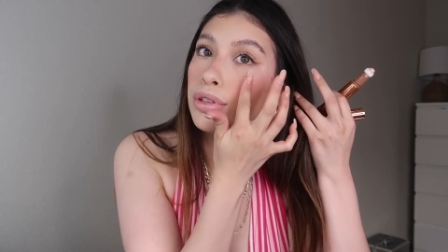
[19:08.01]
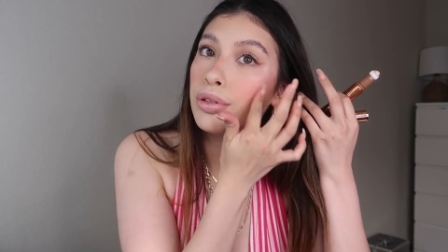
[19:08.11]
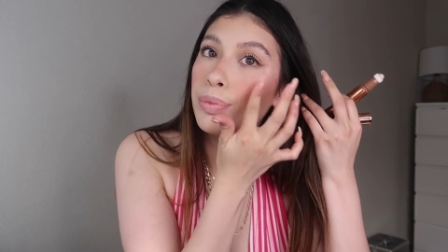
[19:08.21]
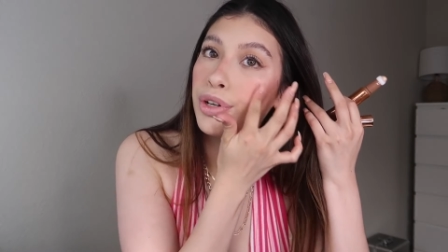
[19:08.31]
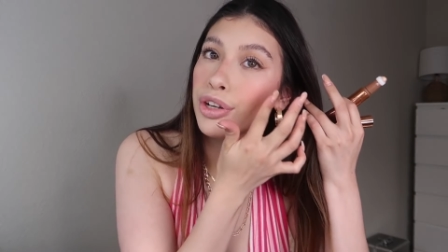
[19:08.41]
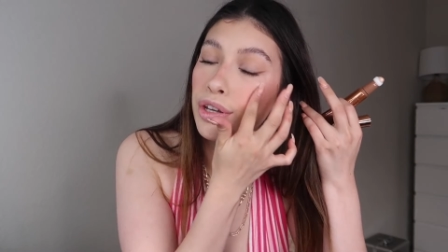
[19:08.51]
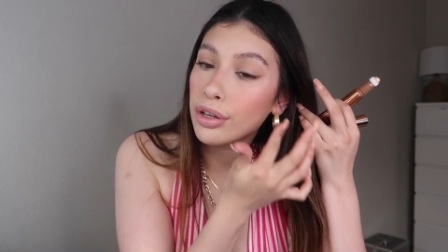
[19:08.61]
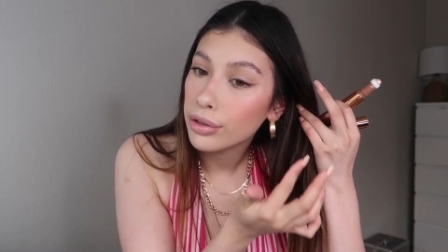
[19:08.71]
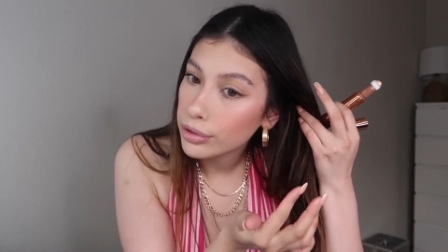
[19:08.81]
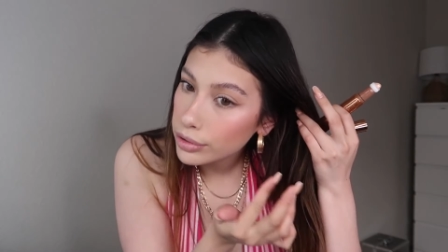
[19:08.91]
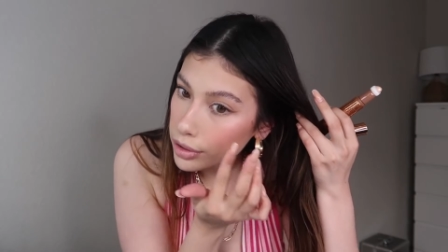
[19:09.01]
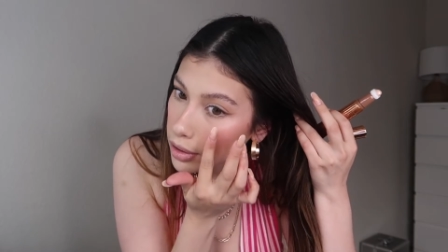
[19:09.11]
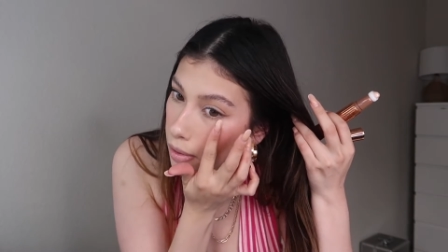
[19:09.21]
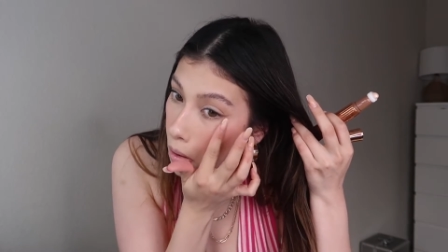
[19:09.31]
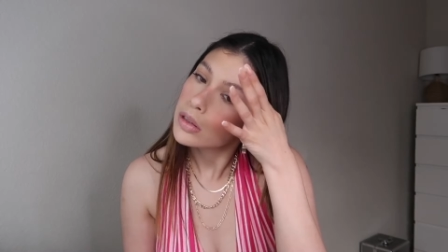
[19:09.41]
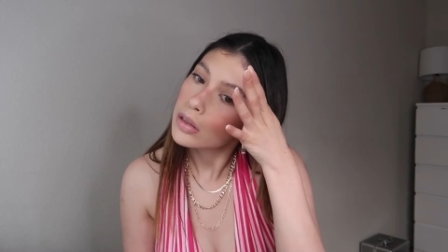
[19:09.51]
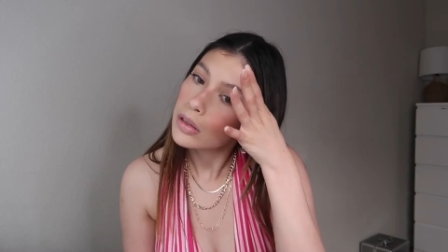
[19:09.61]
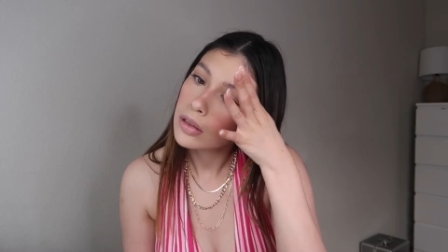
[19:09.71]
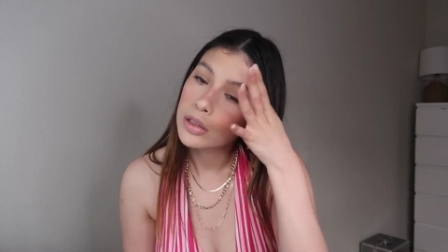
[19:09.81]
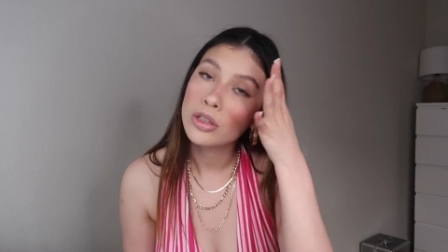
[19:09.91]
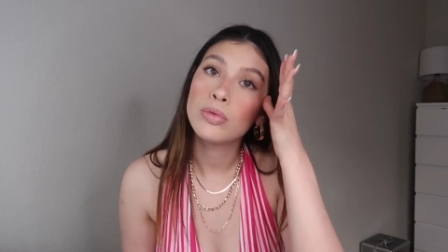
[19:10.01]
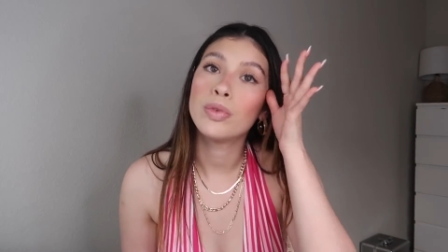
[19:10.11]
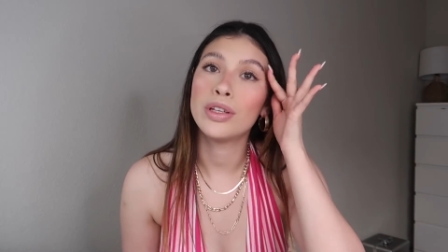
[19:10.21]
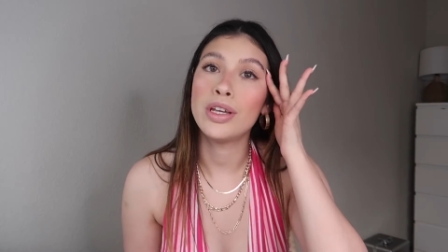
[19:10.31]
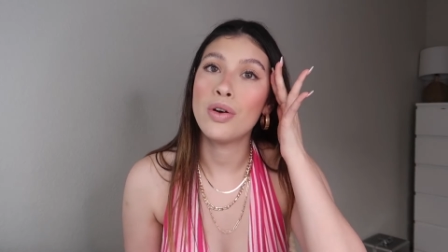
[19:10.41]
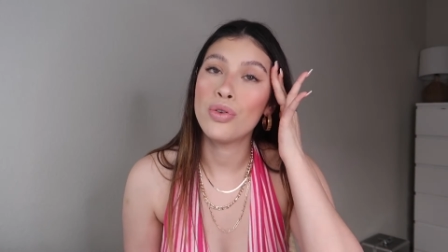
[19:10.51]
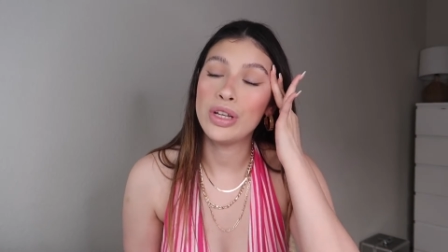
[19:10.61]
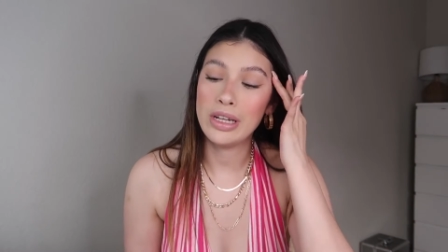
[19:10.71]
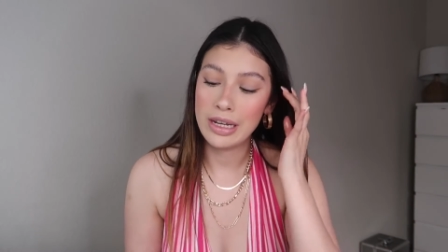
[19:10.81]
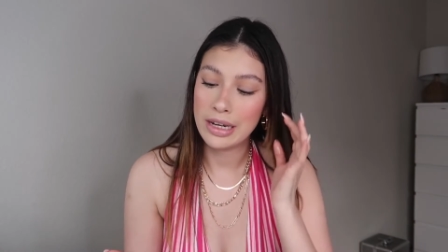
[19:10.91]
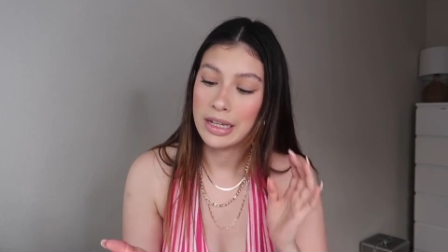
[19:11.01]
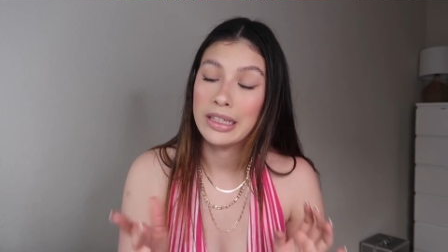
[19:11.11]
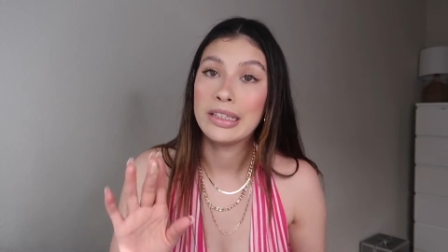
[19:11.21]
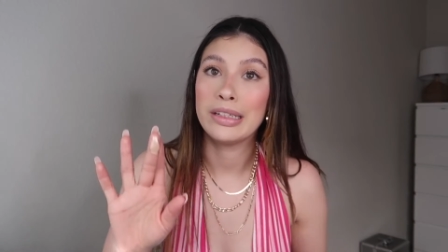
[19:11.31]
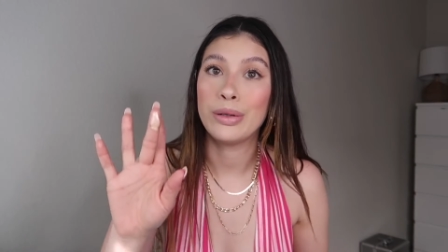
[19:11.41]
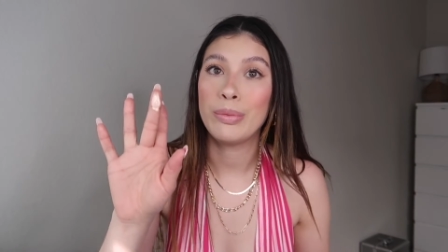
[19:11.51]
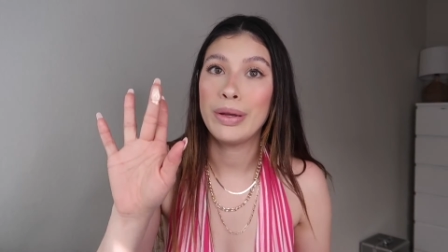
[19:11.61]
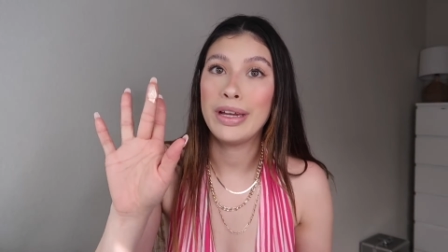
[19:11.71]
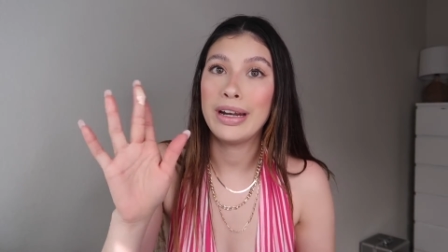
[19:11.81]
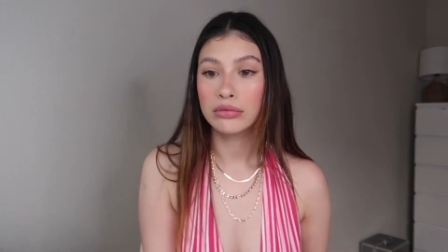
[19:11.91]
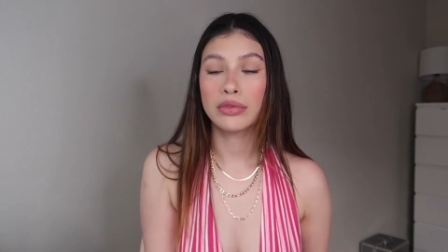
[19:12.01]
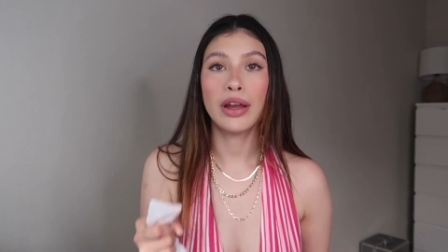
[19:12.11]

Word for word: Super cute. You really only need a little bit.